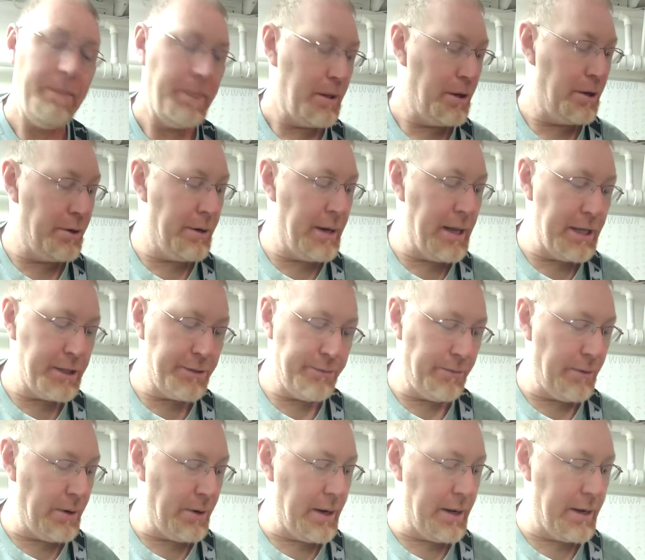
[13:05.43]
your next
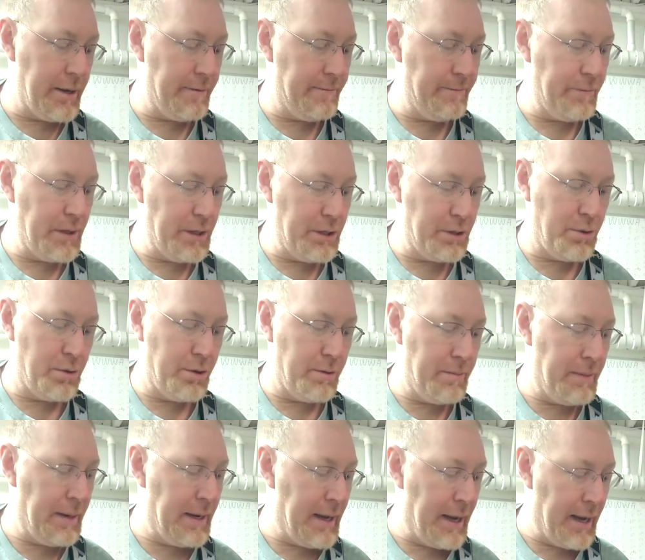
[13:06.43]
fret is going to
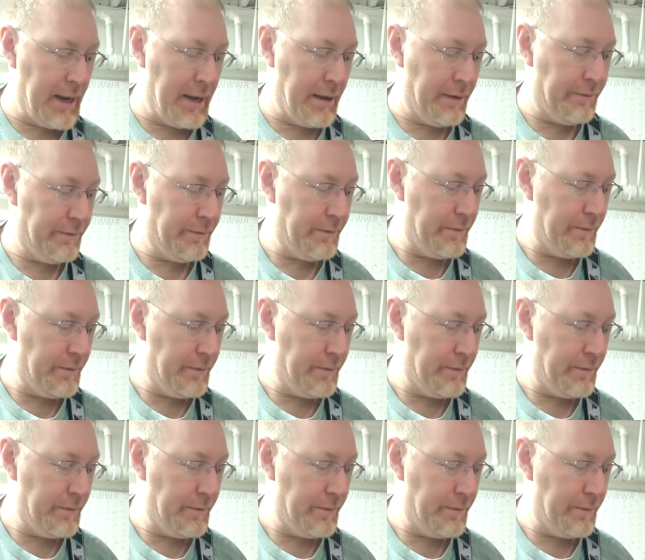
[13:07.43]
be F.